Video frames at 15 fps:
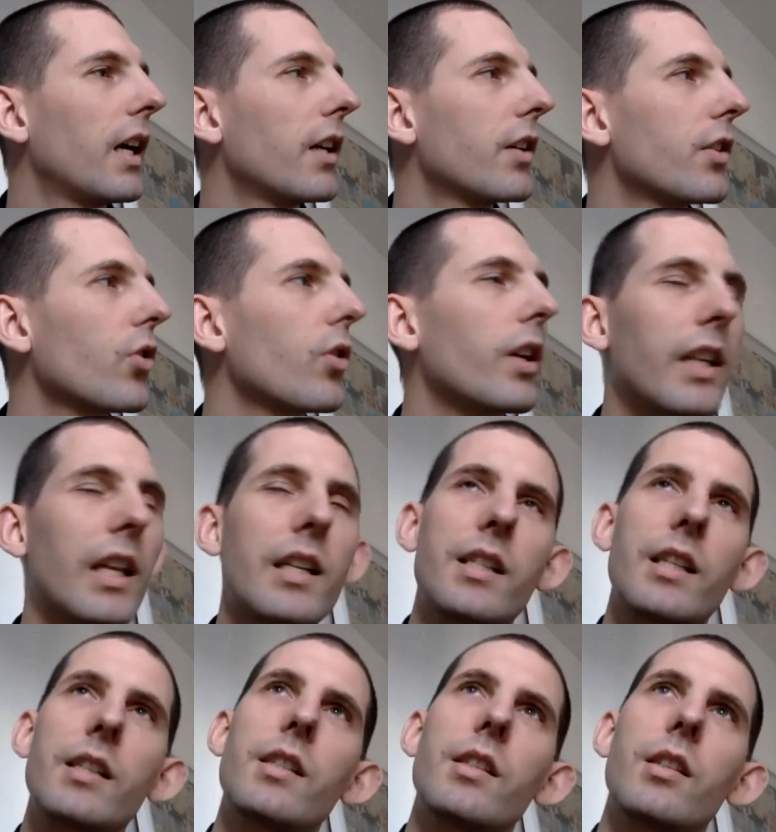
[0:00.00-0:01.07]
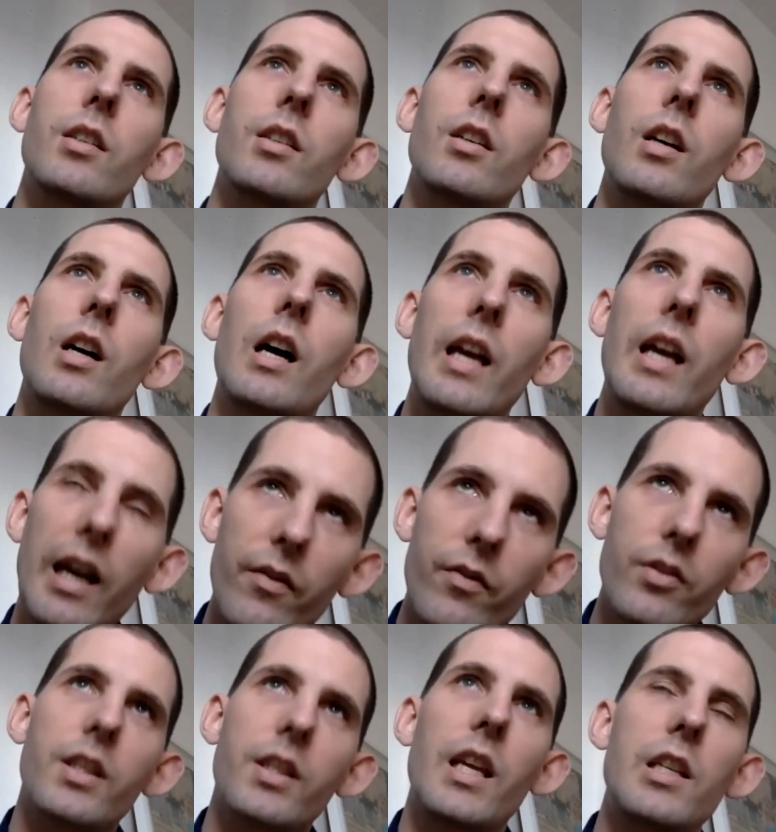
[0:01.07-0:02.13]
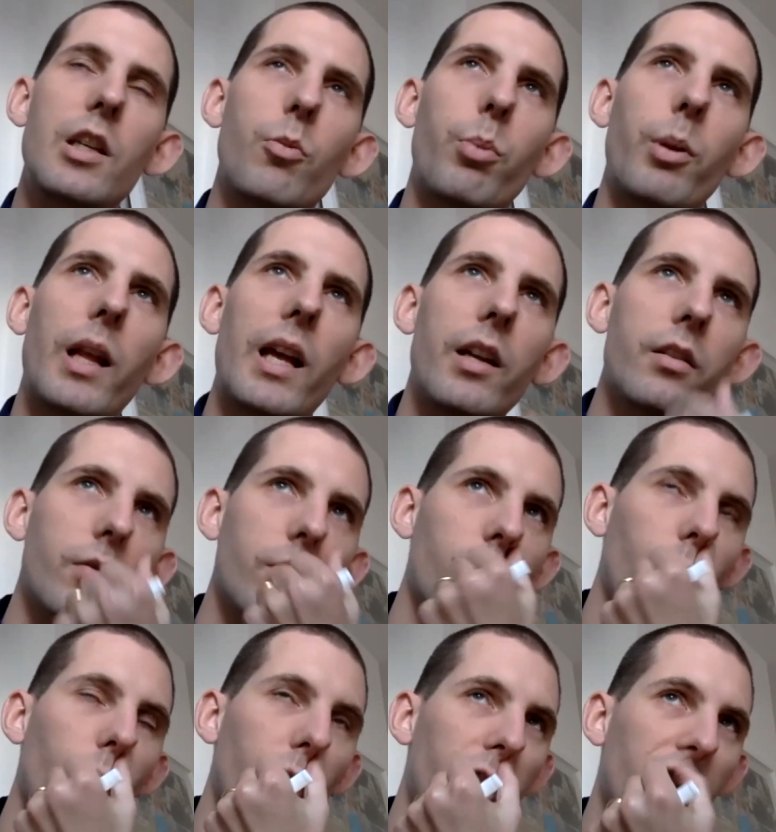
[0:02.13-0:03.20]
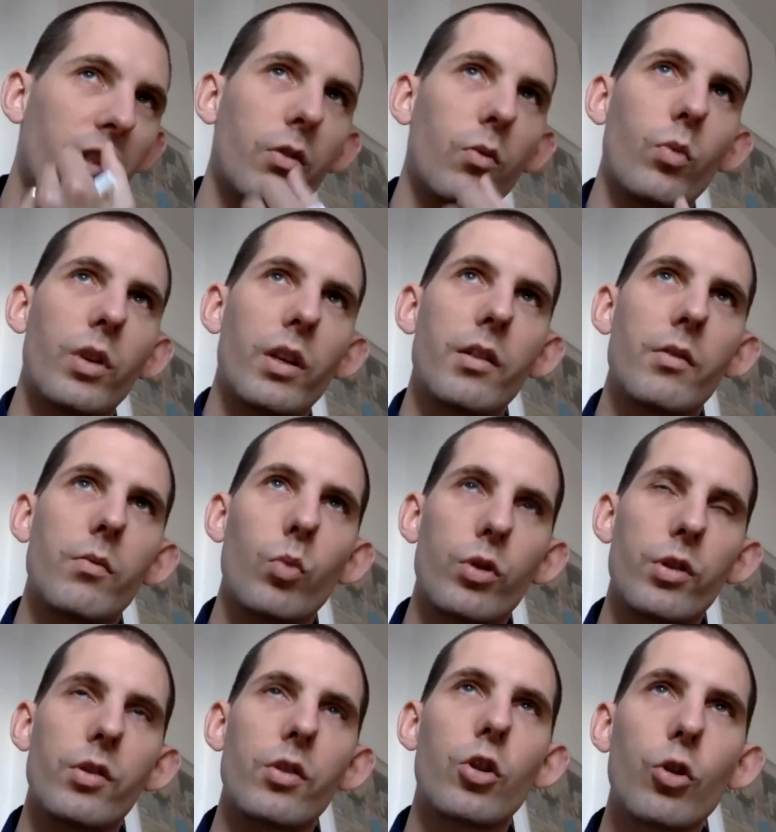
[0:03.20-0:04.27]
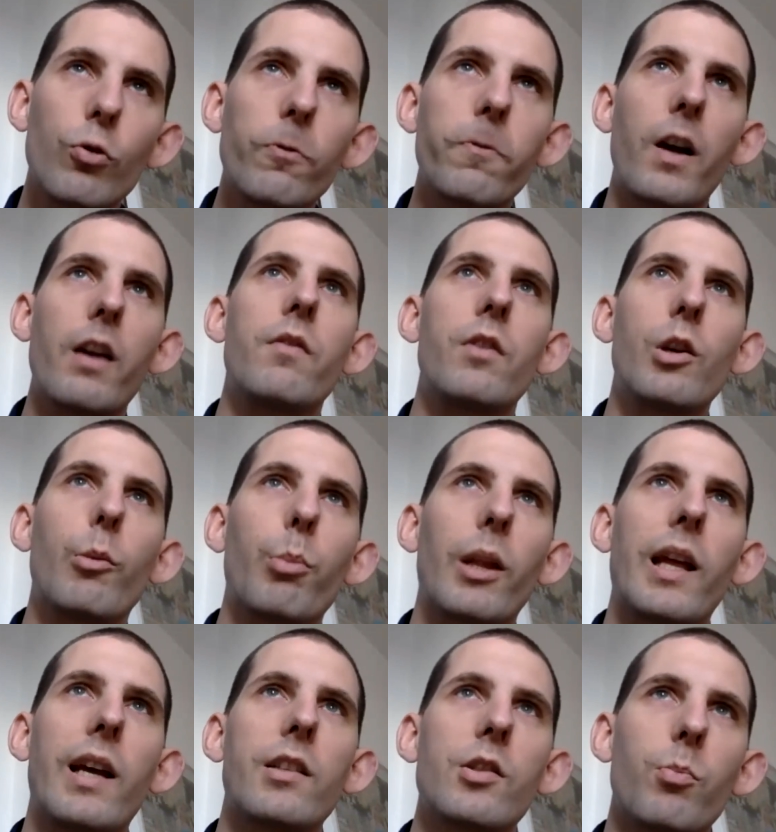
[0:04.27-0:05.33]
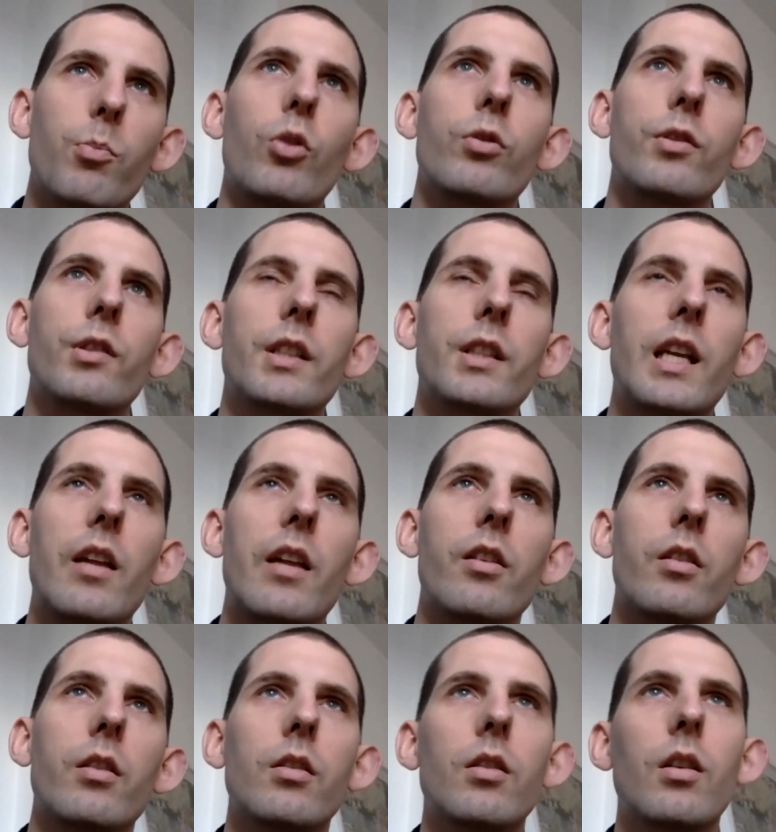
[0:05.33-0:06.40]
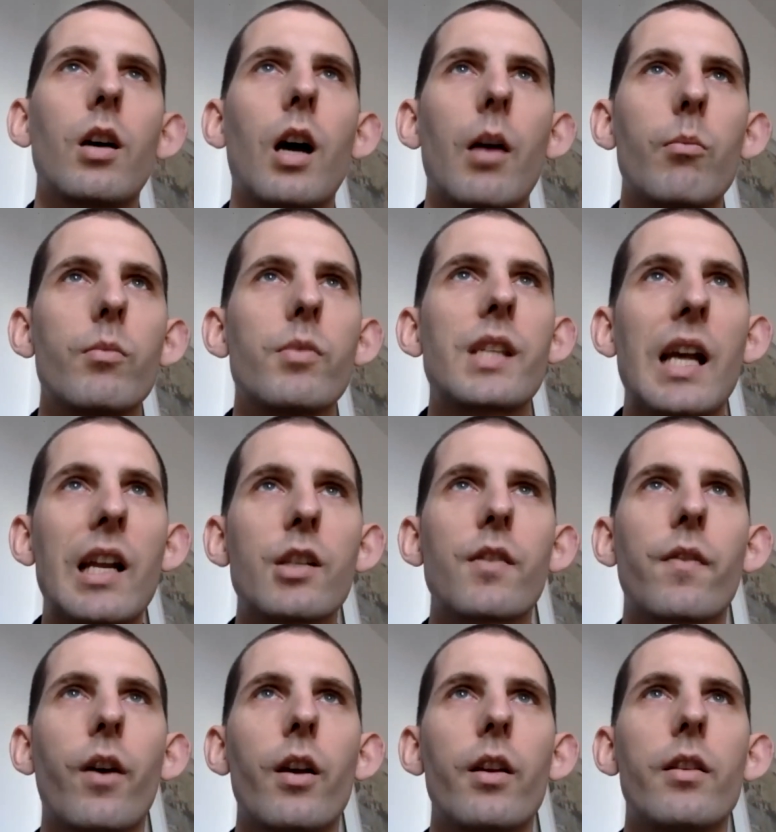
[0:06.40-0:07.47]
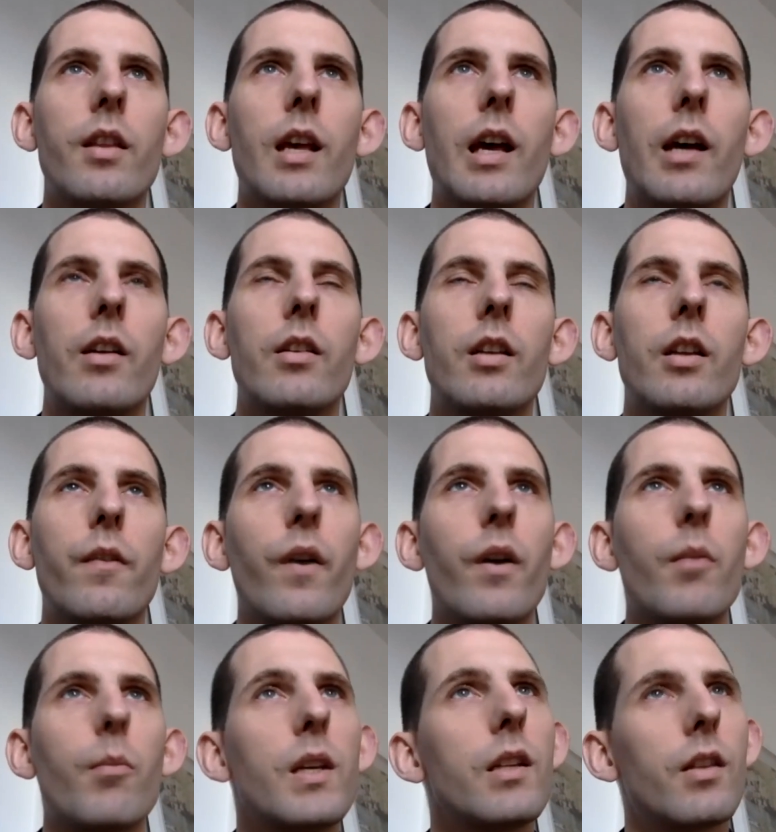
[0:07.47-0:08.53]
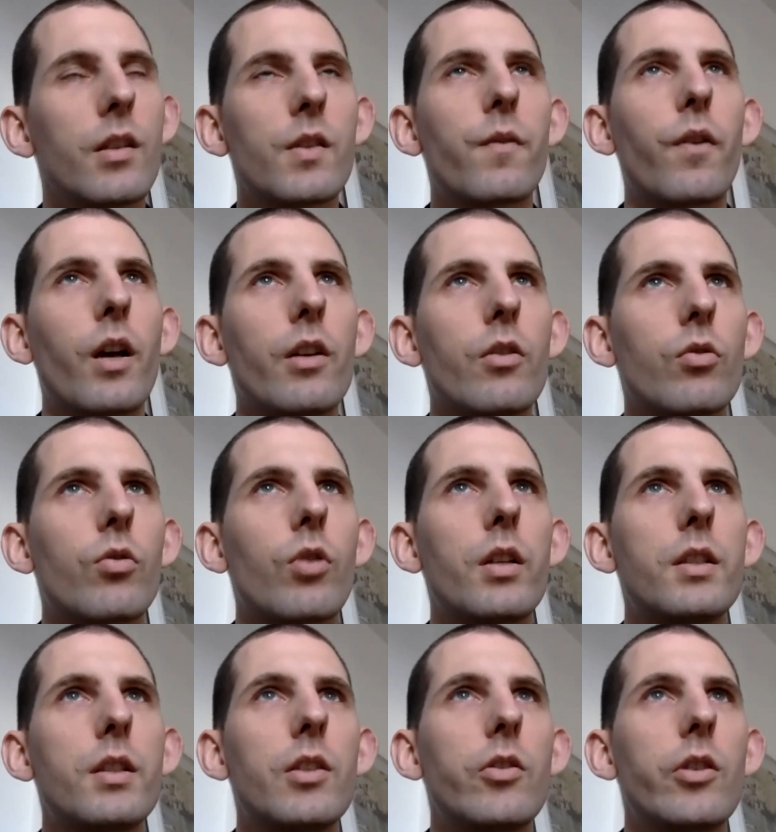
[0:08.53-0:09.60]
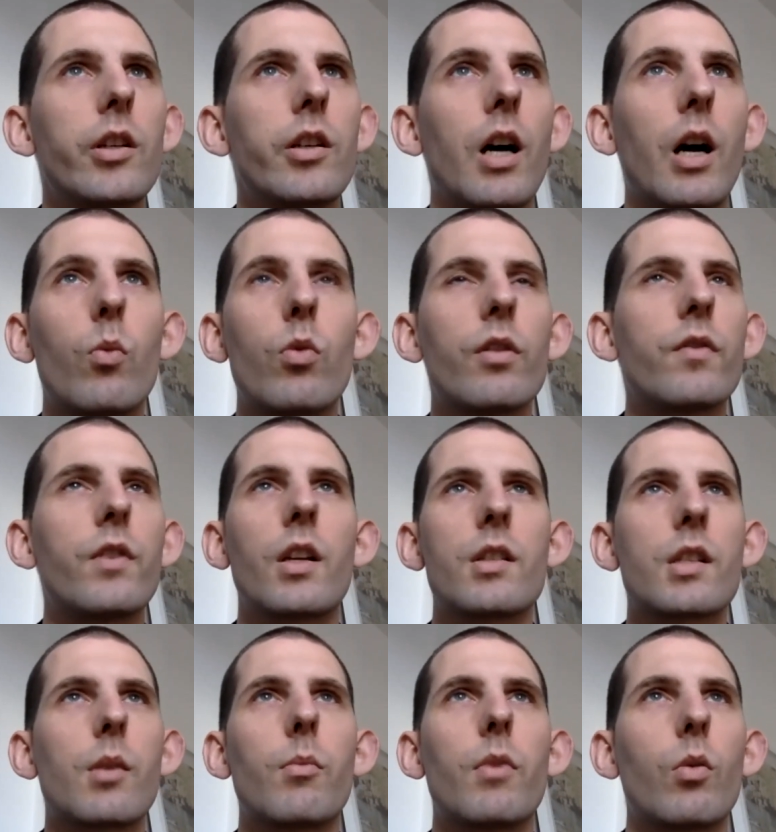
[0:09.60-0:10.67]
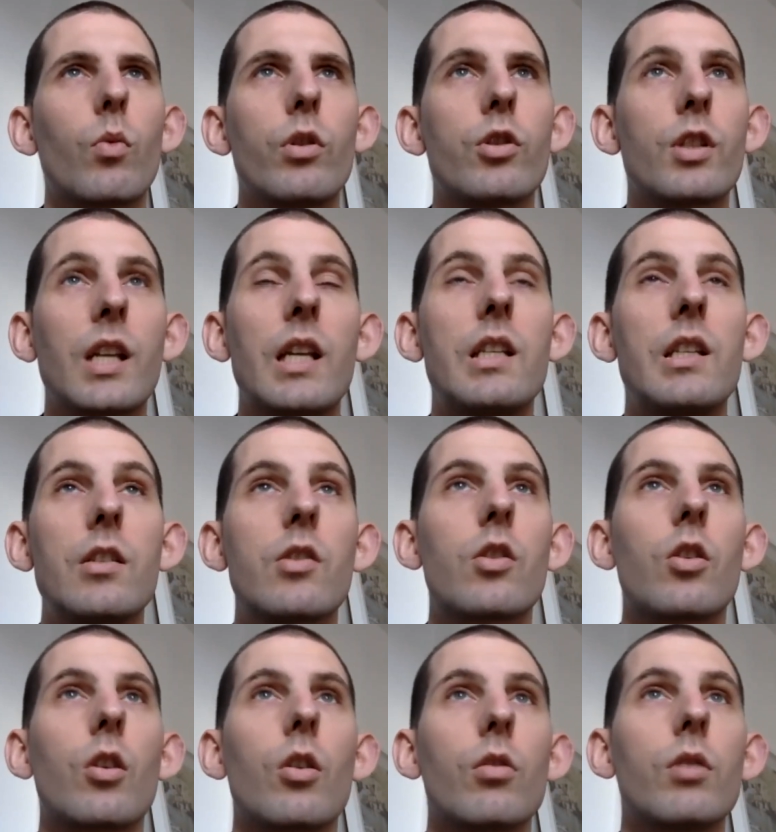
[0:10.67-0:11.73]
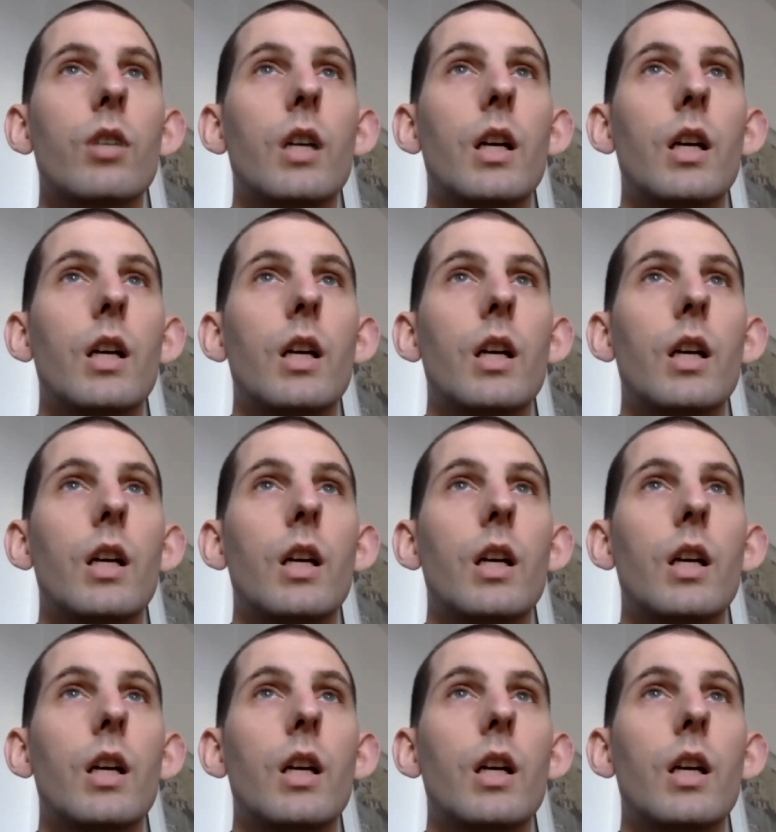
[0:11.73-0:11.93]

So in that sense, I have a 10-year plan, which was 2 5-year plans bolted together. I'm satisfied that if I meet this final criteria, I will have done something which 10 years ago,